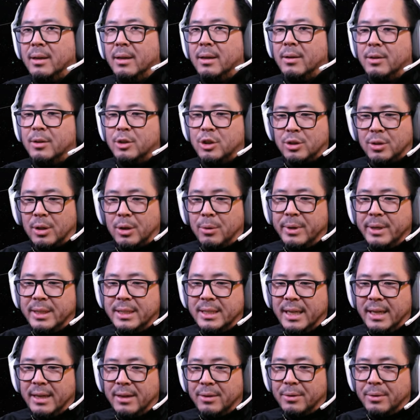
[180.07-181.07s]
slowing
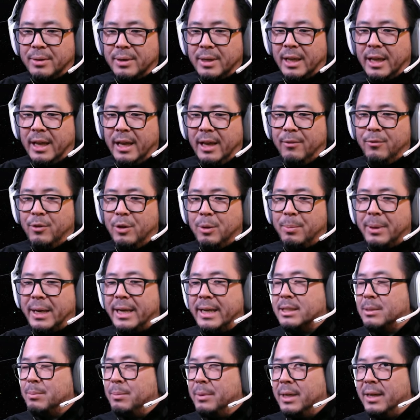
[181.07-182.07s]
down. If you
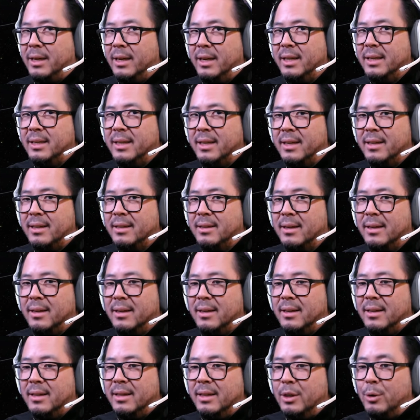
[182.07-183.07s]
pass behind it,
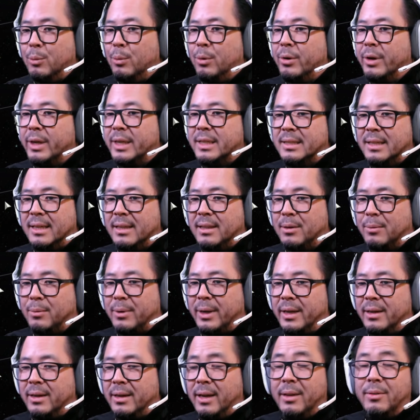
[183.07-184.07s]
you will
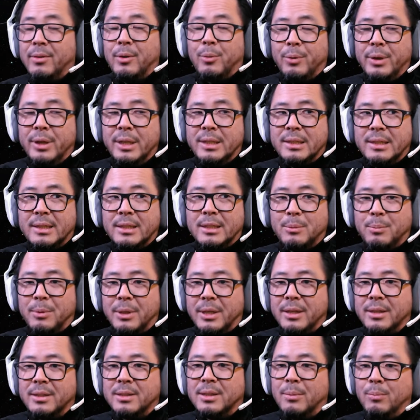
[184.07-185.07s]
accelerate. And the reason is
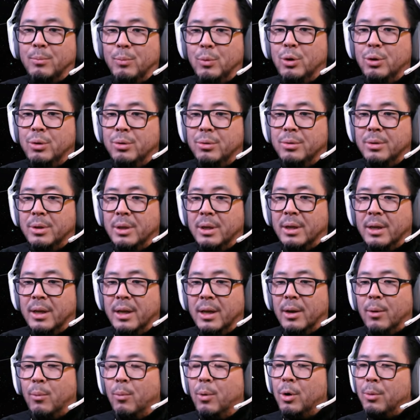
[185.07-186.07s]
because the moon
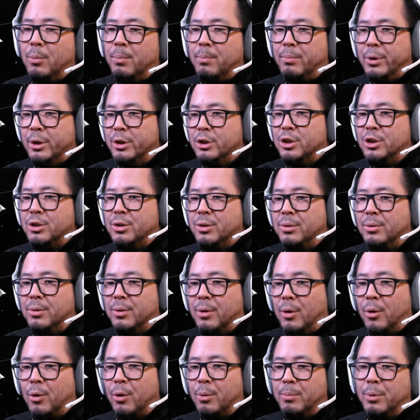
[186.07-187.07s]
will push you
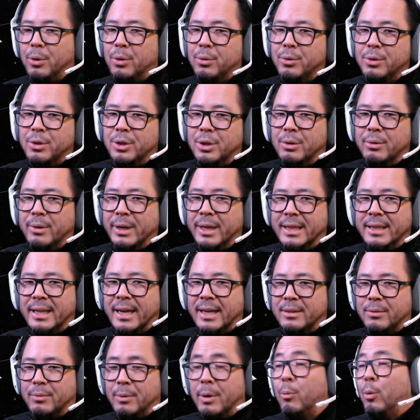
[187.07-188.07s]
or pull you in
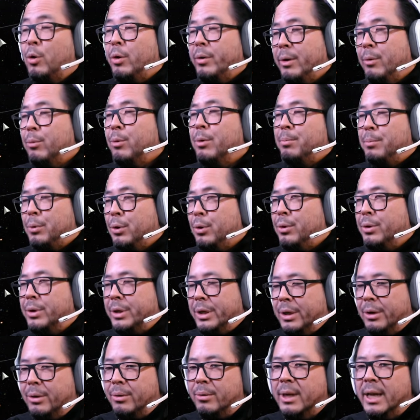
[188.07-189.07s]
that, well, it will pull
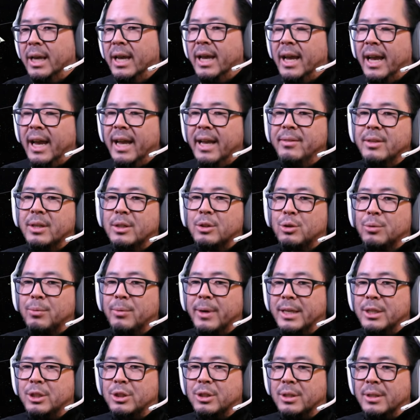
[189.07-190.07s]
you in the
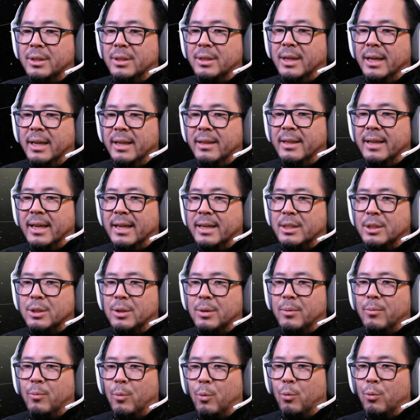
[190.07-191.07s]
direction that is
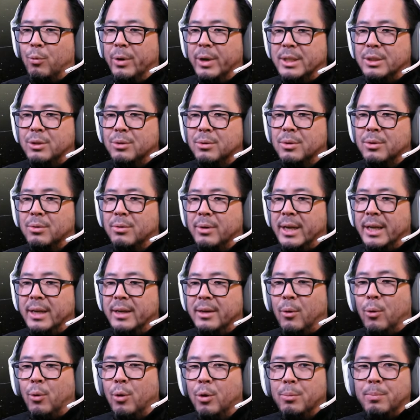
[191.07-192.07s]
retrograde
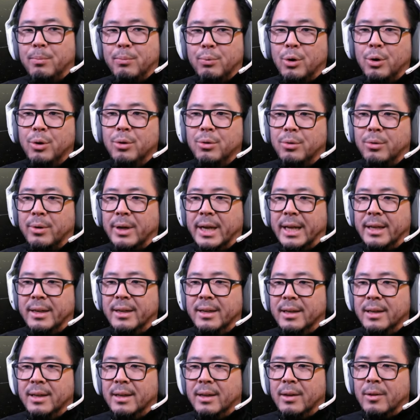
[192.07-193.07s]
or
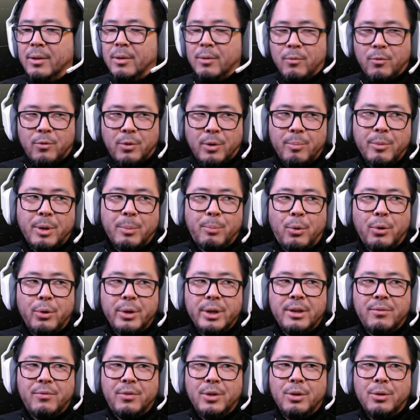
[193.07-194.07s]
prograde from the
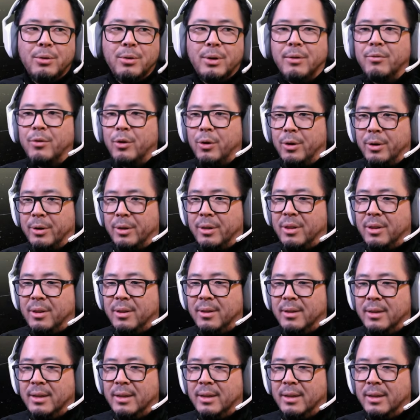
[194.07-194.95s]
point of view of Earth.